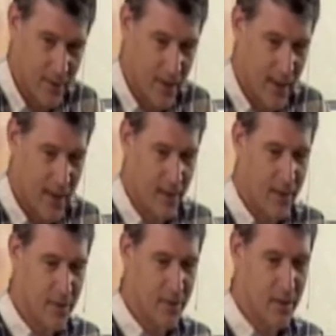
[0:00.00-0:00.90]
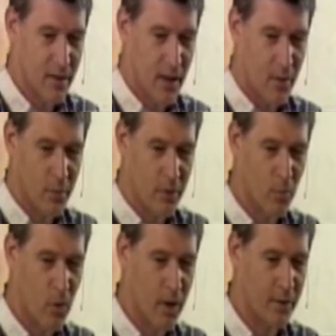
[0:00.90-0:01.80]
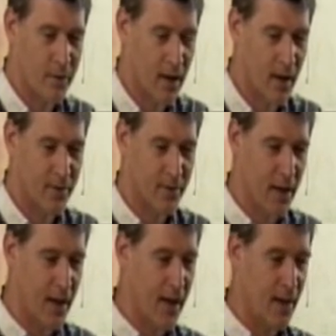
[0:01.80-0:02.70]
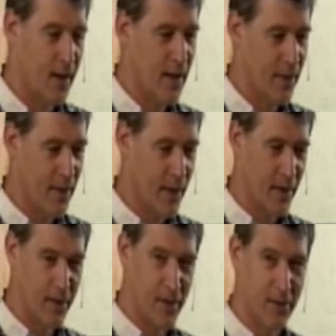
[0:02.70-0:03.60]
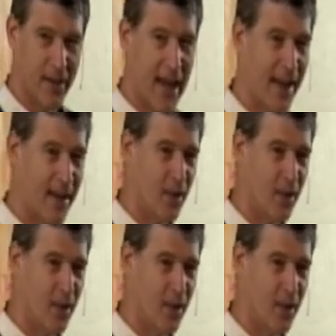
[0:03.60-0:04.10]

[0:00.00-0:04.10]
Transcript: at least I would want to not say that it is categorical